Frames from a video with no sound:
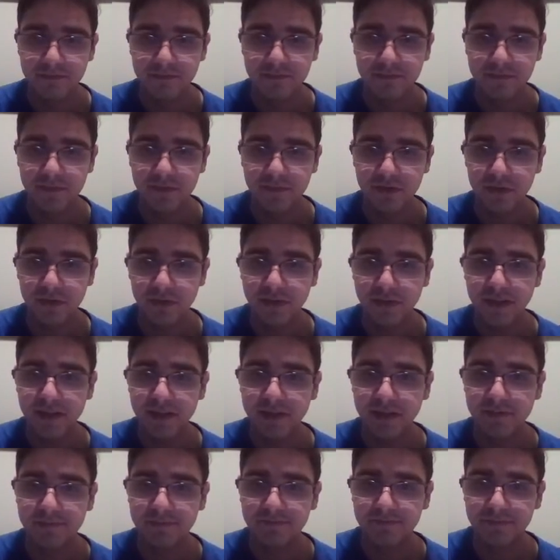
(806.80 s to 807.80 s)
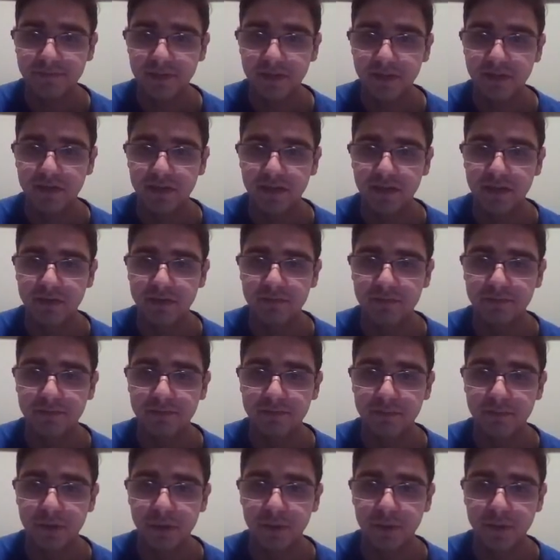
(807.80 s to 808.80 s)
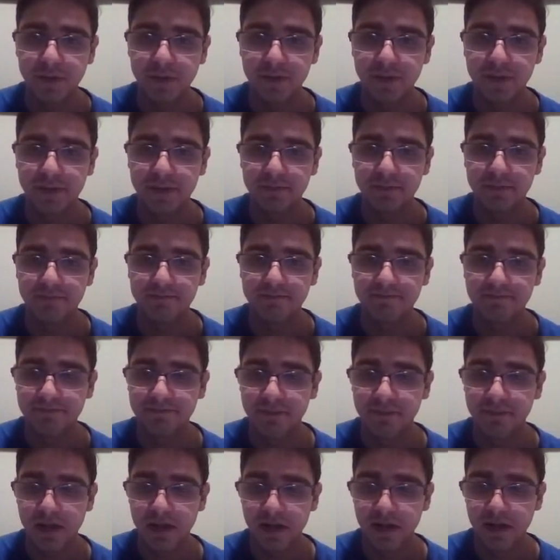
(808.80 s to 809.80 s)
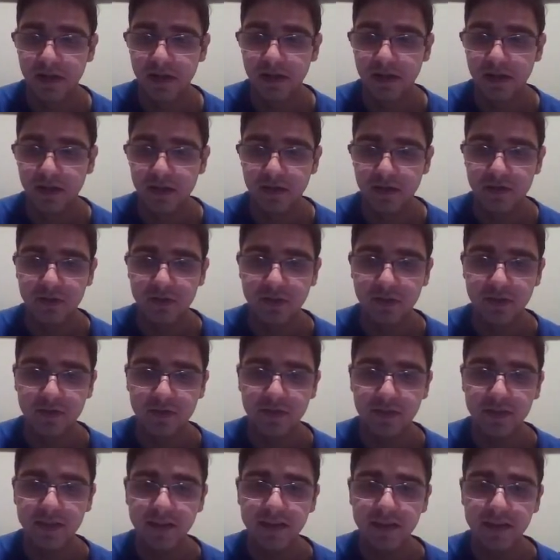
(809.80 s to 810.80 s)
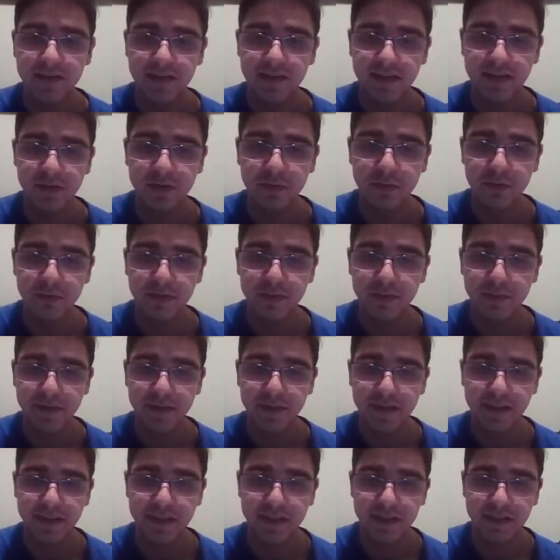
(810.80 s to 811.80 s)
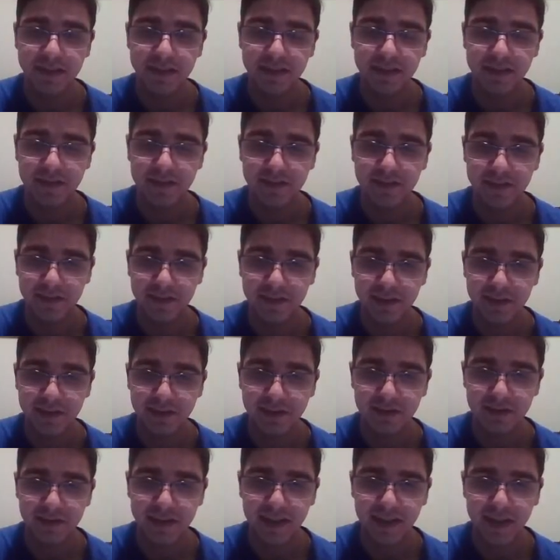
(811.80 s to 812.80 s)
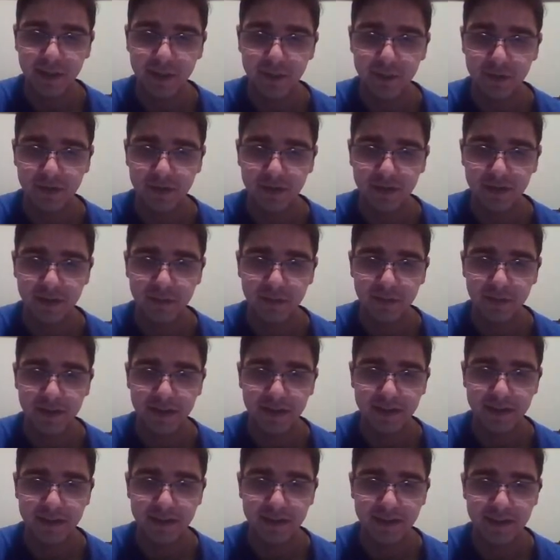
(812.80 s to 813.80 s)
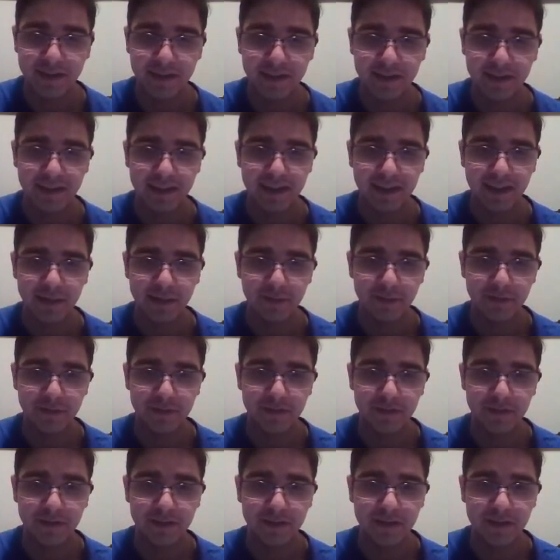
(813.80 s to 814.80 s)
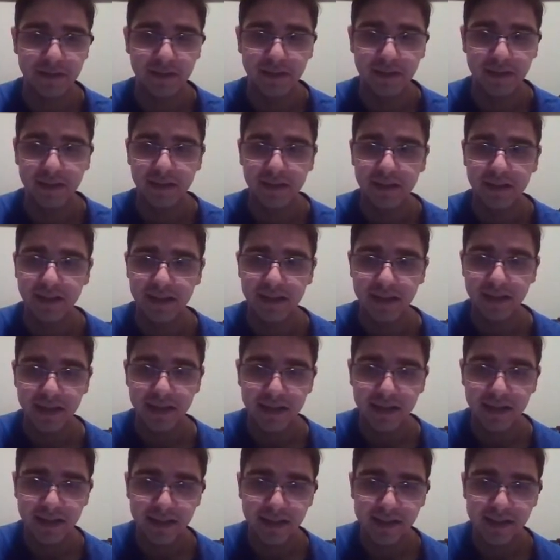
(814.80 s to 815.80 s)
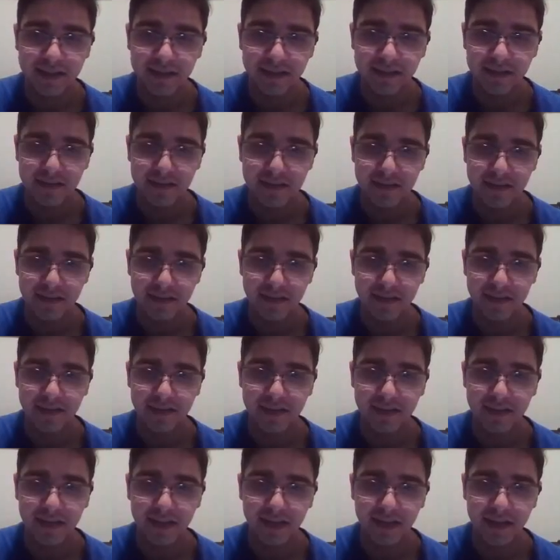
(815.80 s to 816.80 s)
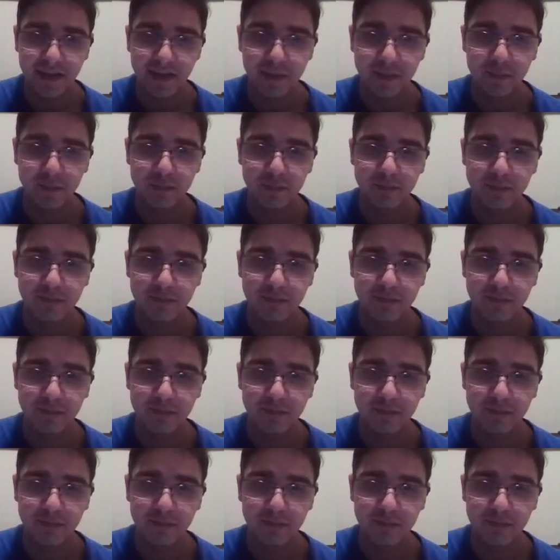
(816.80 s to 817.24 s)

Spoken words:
So yeah, let's see, where were we? So after this, I don't bring my king in, instead I just capture and let my knight get captured. And in the game,